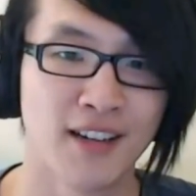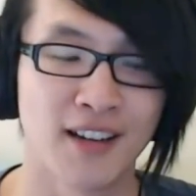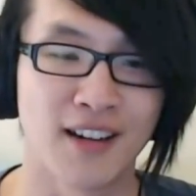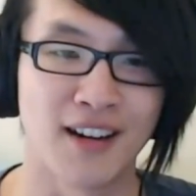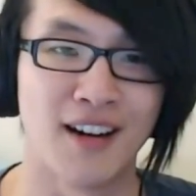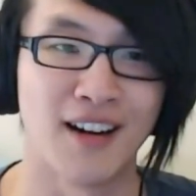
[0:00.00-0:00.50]

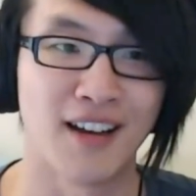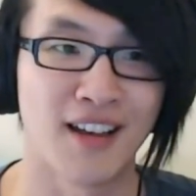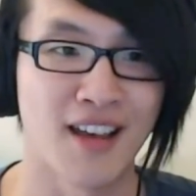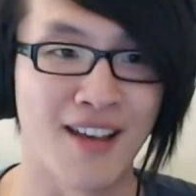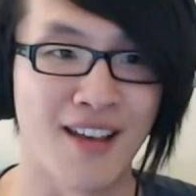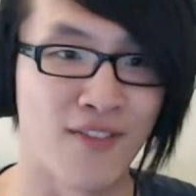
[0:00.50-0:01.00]
uh,
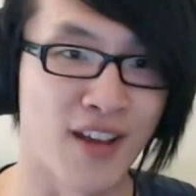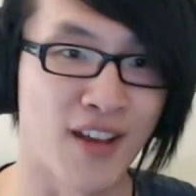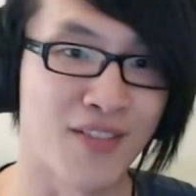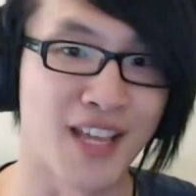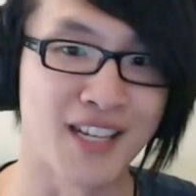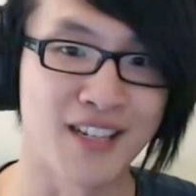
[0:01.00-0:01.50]
if if
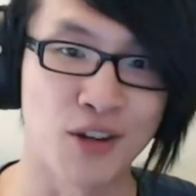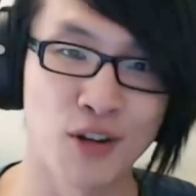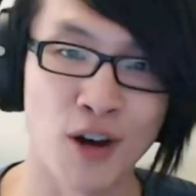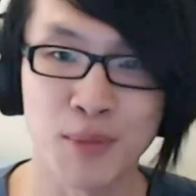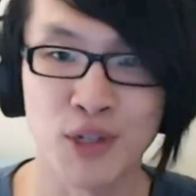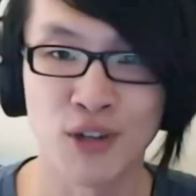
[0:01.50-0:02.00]
there's a good
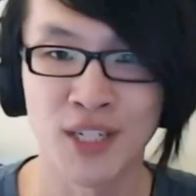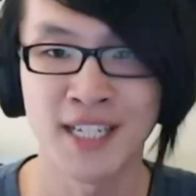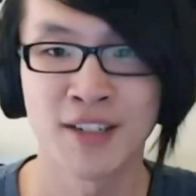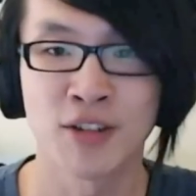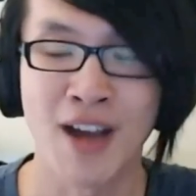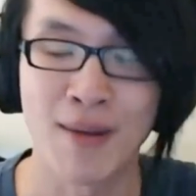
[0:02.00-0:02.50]
opportunity
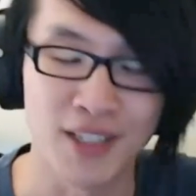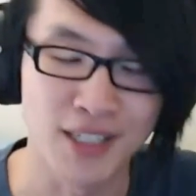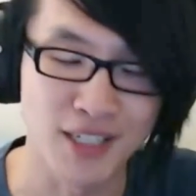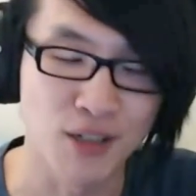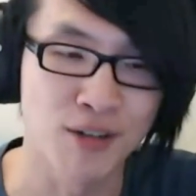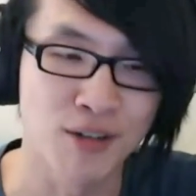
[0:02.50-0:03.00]
to have a
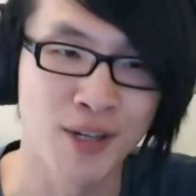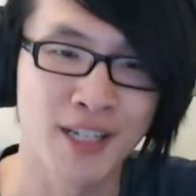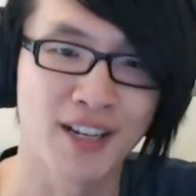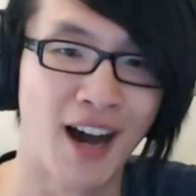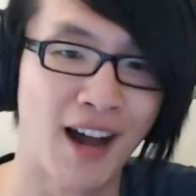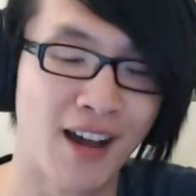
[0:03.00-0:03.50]
listen to it,
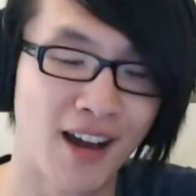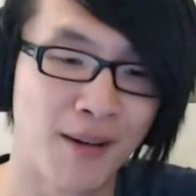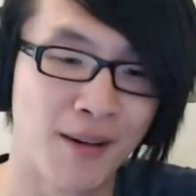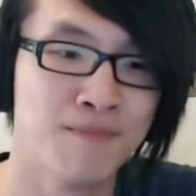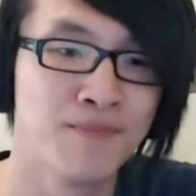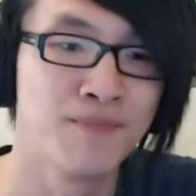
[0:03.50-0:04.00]
I um
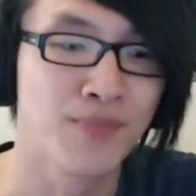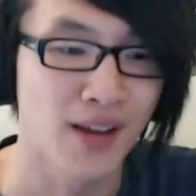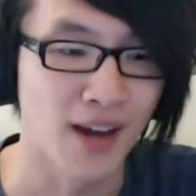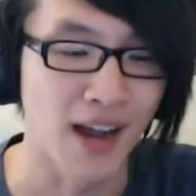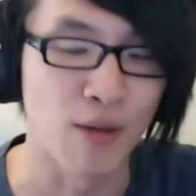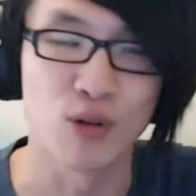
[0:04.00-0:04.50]

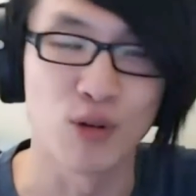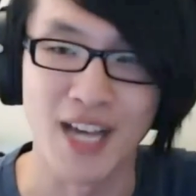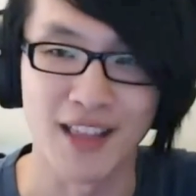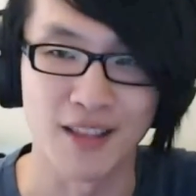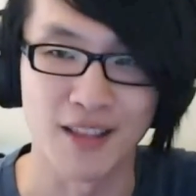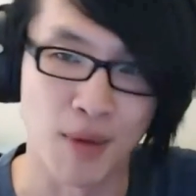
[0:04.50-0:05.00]
I will
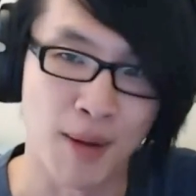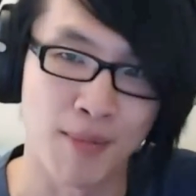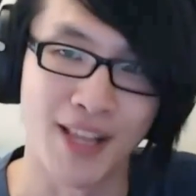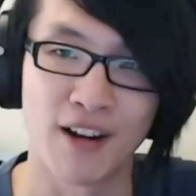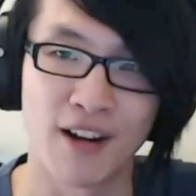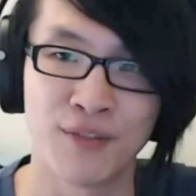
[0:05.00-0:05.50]
take them up on
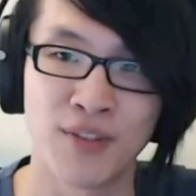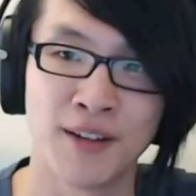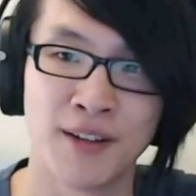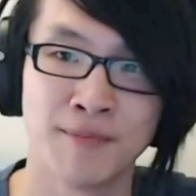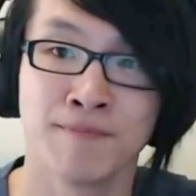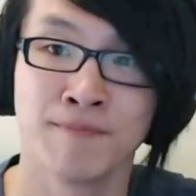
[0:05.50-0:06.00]
that offer.
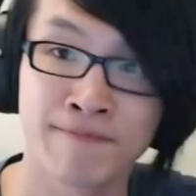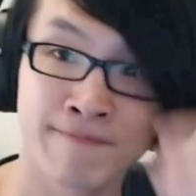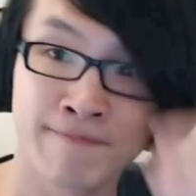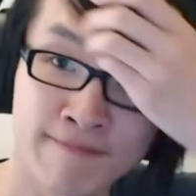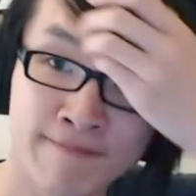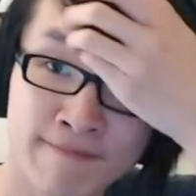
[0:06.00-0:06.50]

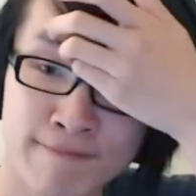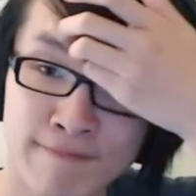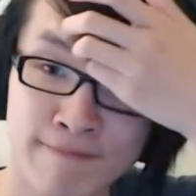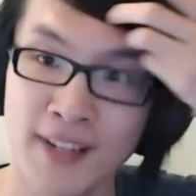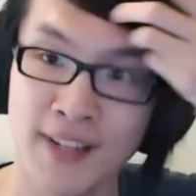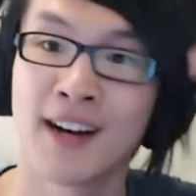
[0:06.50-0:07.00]

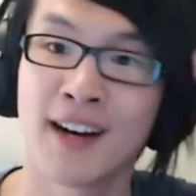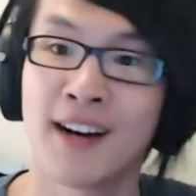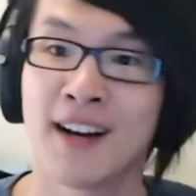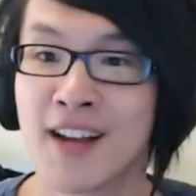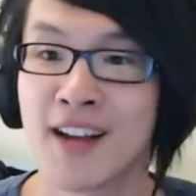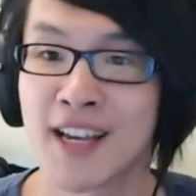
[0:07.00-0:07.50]
Uh,
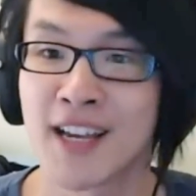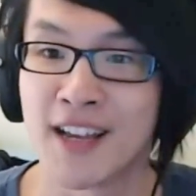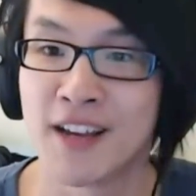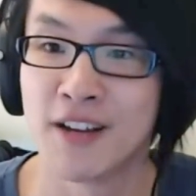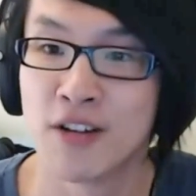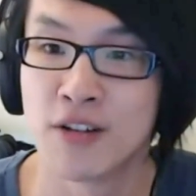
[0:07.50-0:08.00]
okay,
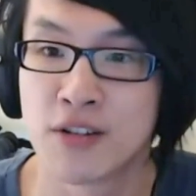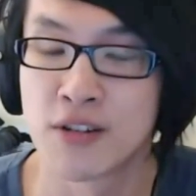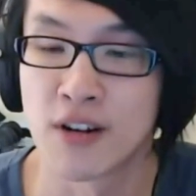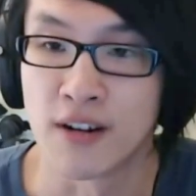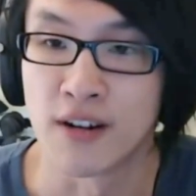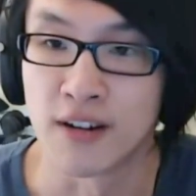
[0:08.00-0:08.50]
so
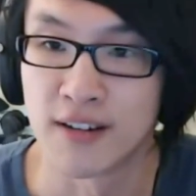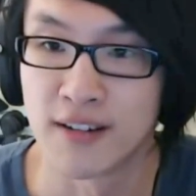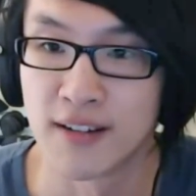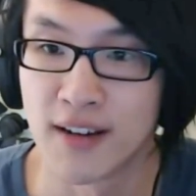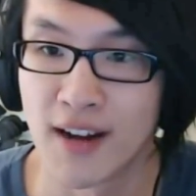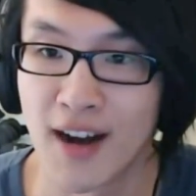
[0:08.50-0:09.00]

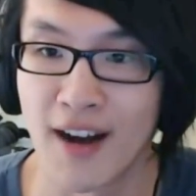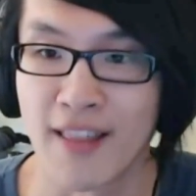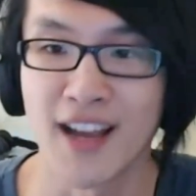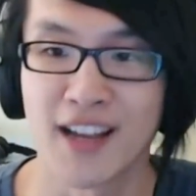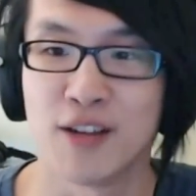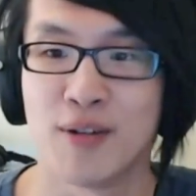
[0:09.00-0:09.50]
ah,
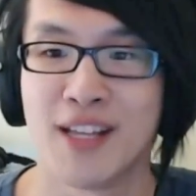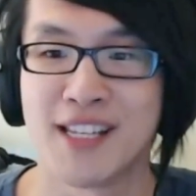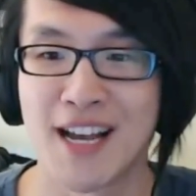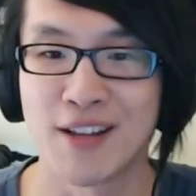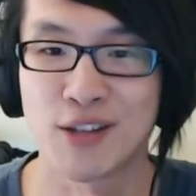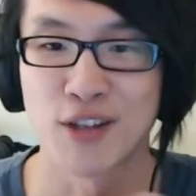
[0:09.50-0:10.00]
thank you. It
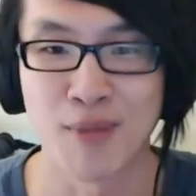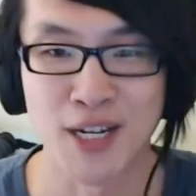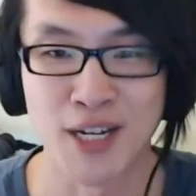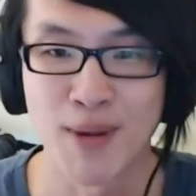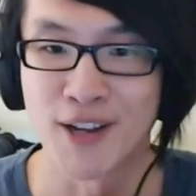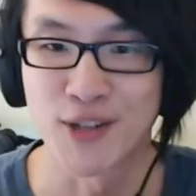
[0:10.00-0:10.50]
sounds so much
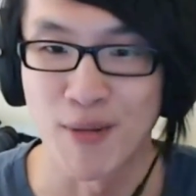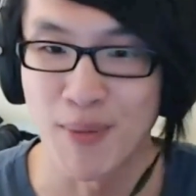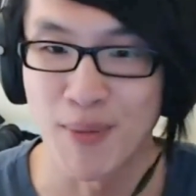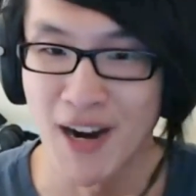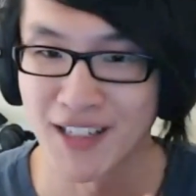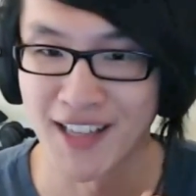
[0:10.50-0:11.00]
better. So
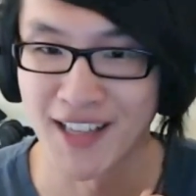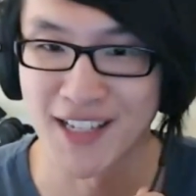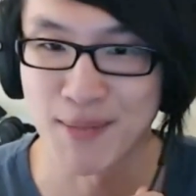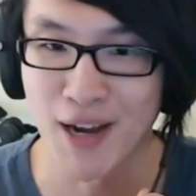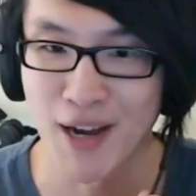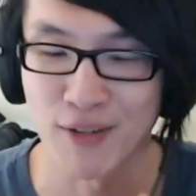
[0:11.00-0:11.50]
apparently this
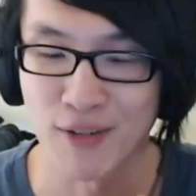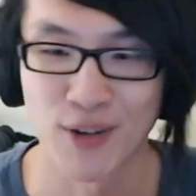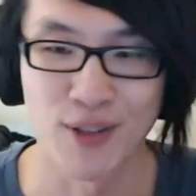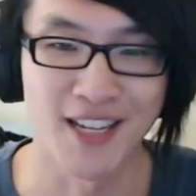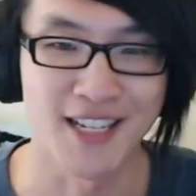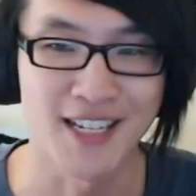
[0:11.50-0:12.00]
microphone
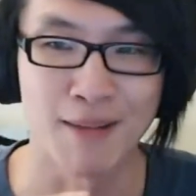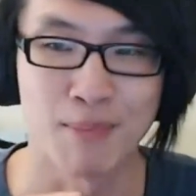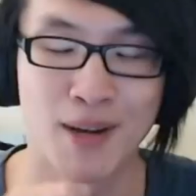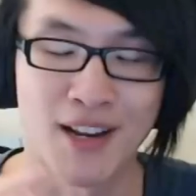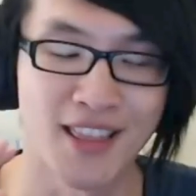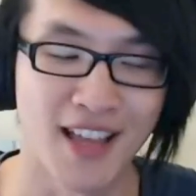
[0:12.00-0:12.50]
does sound
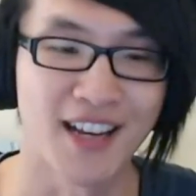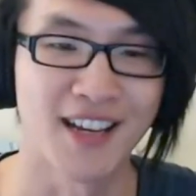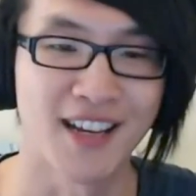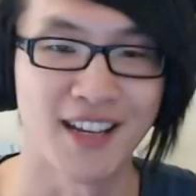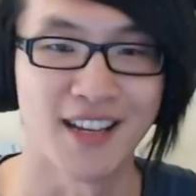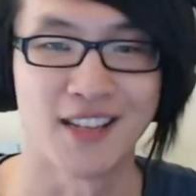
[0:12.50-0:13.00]
better. That
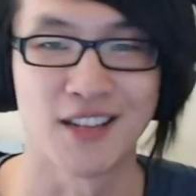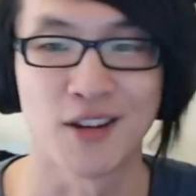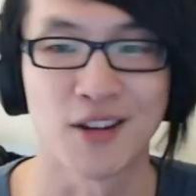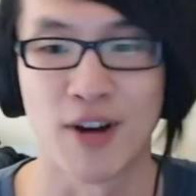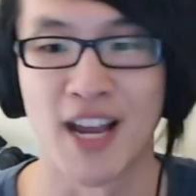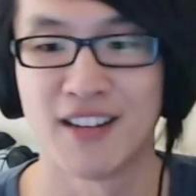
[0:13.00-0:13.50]
is
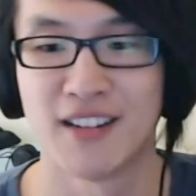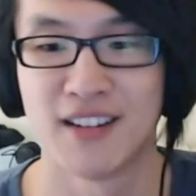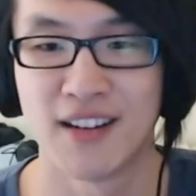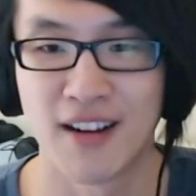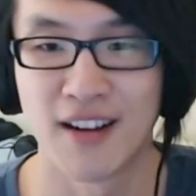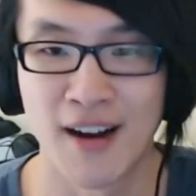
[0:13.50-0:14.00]
great.
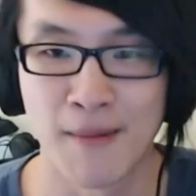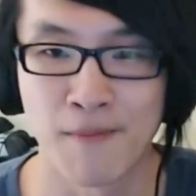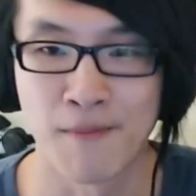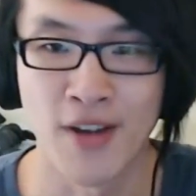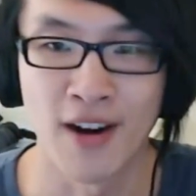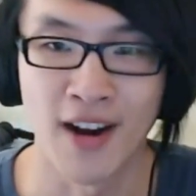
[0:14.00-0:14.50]
I'm
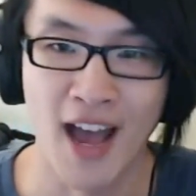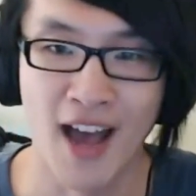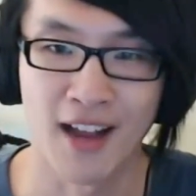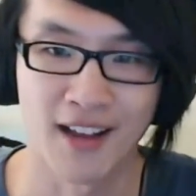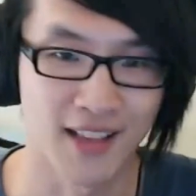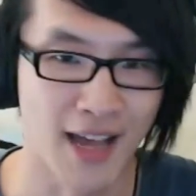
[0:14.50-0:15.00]
very ha
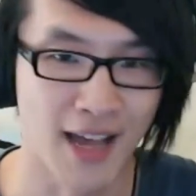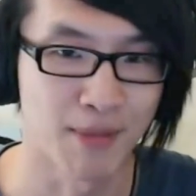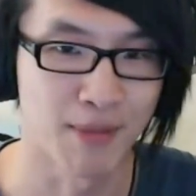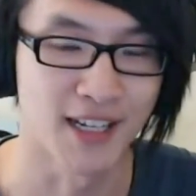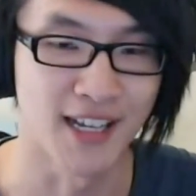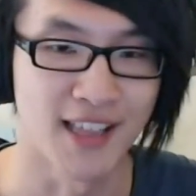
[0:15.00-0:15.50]
happy to
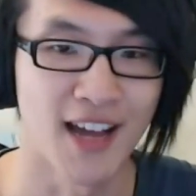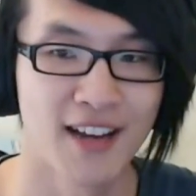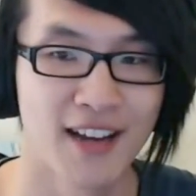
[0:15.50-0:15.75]
hear that.